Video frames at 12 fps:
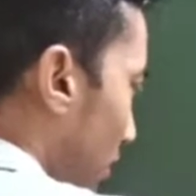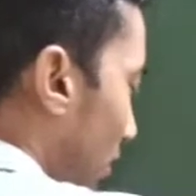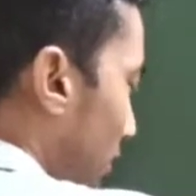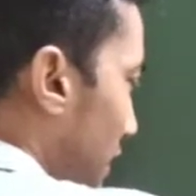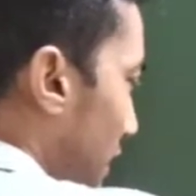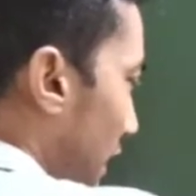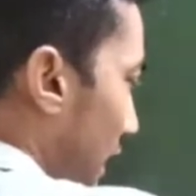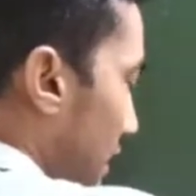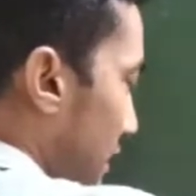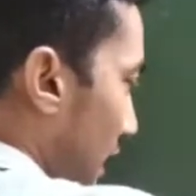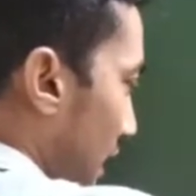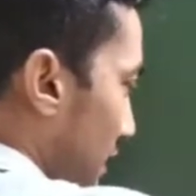of the
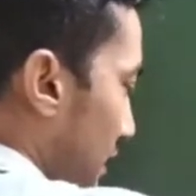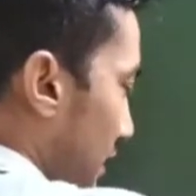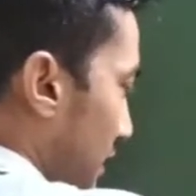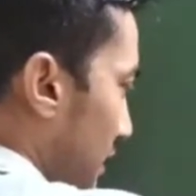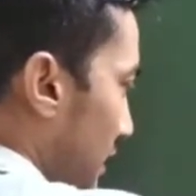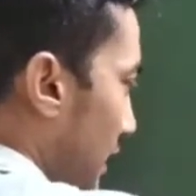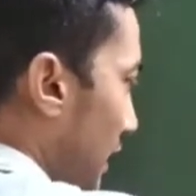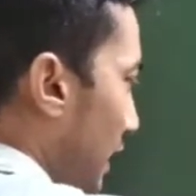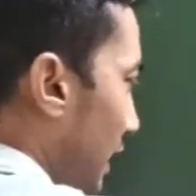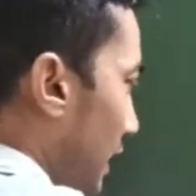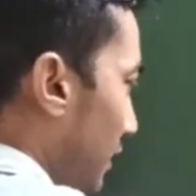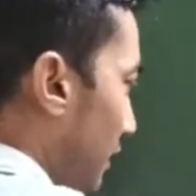x-axis.
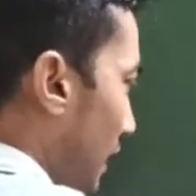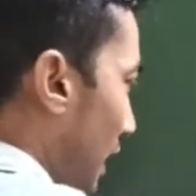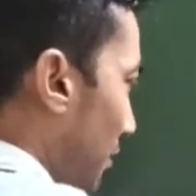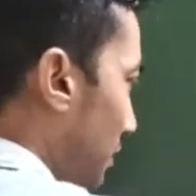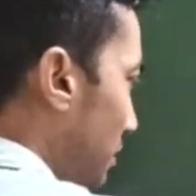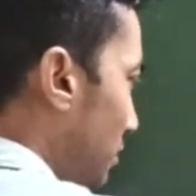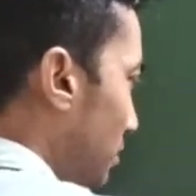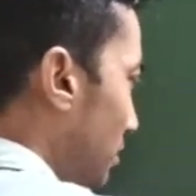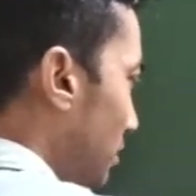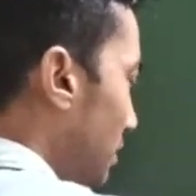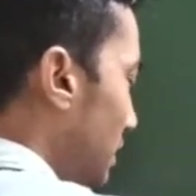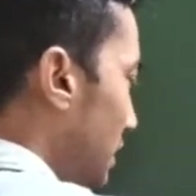If I happen to
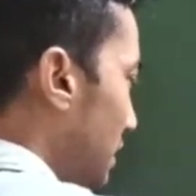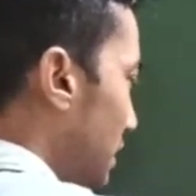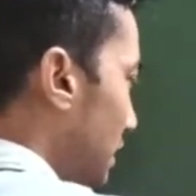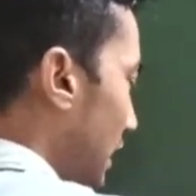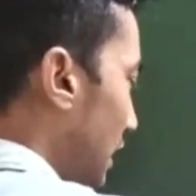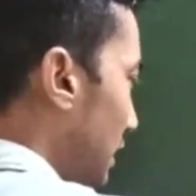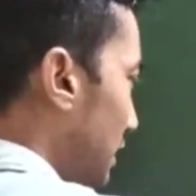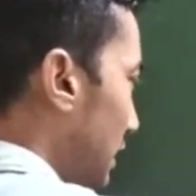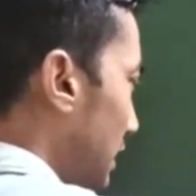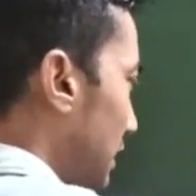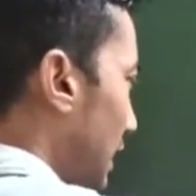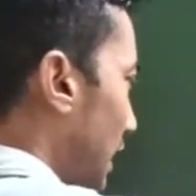know this angle
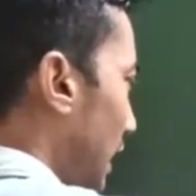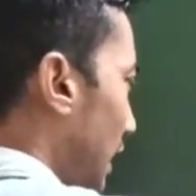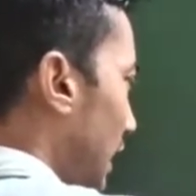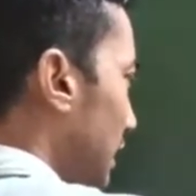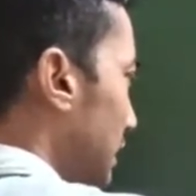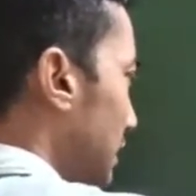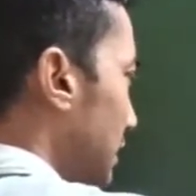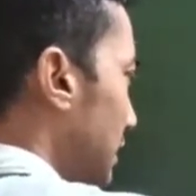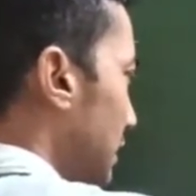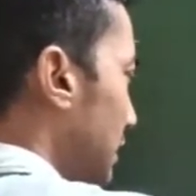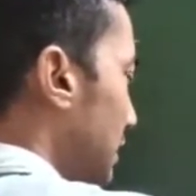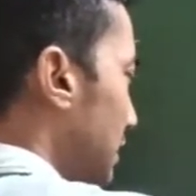theta and the
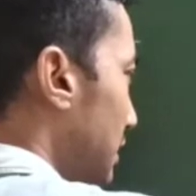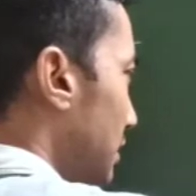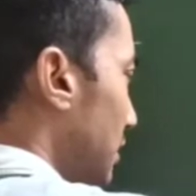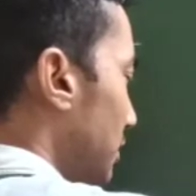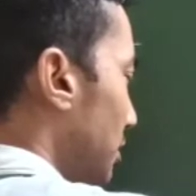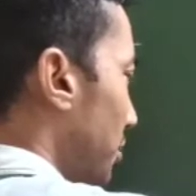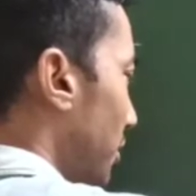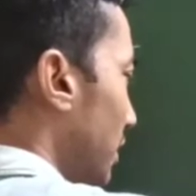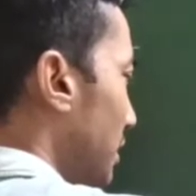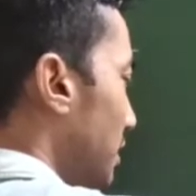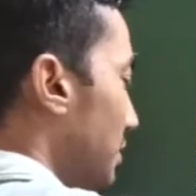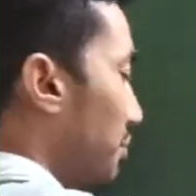distance of the
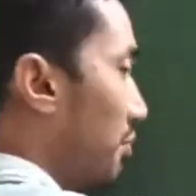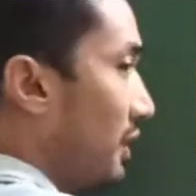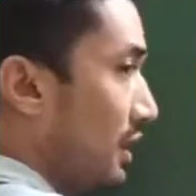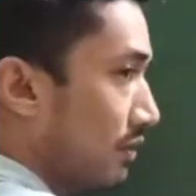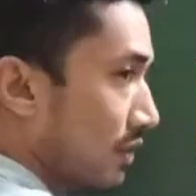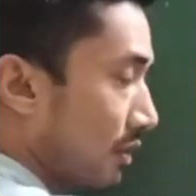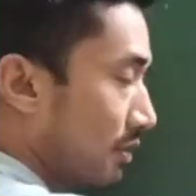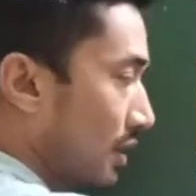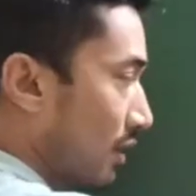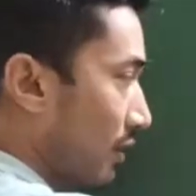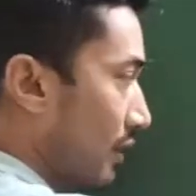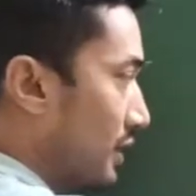point P from the
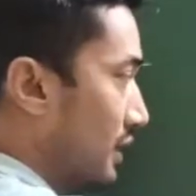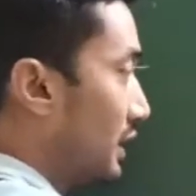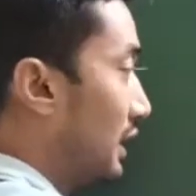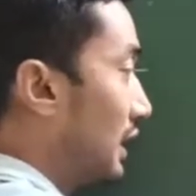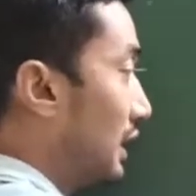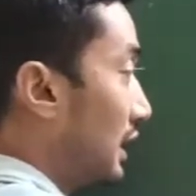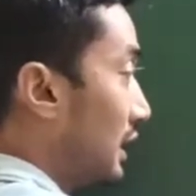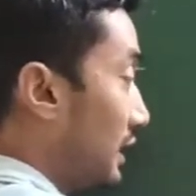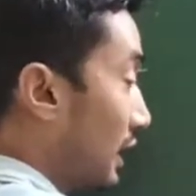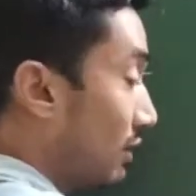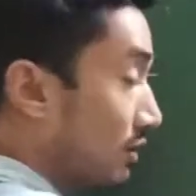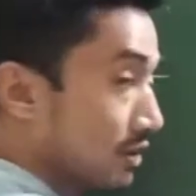origin,
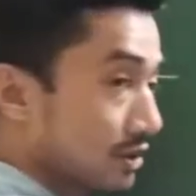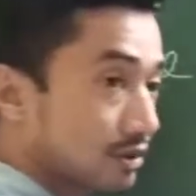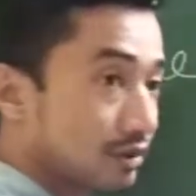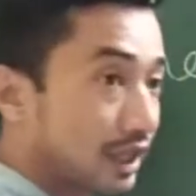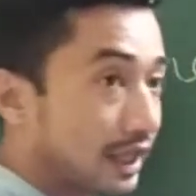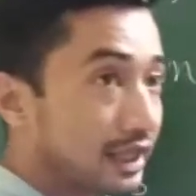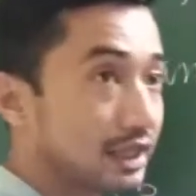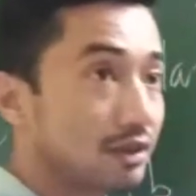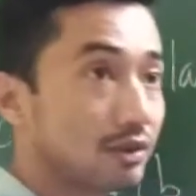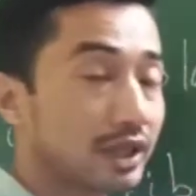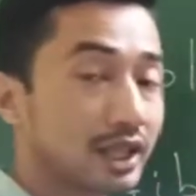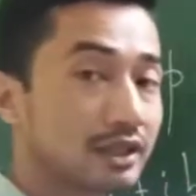then also I can
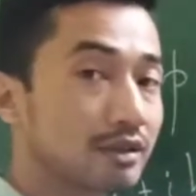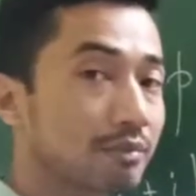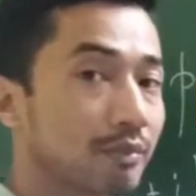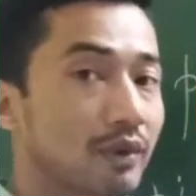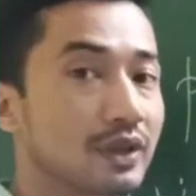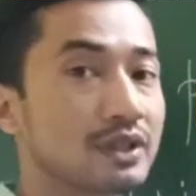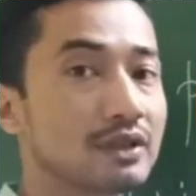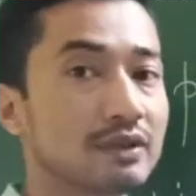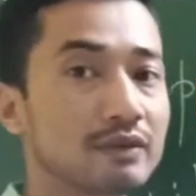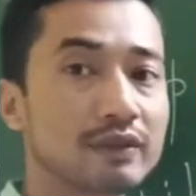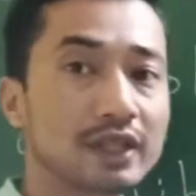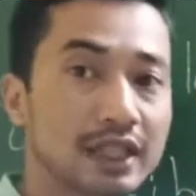locate the point
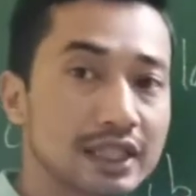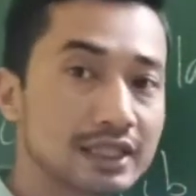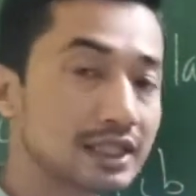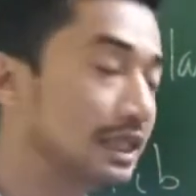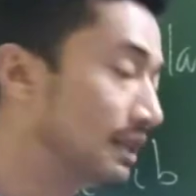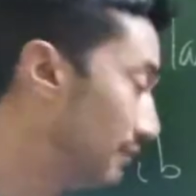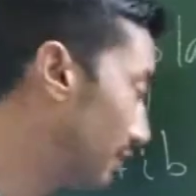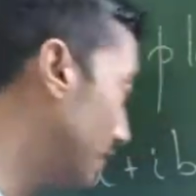very easily. For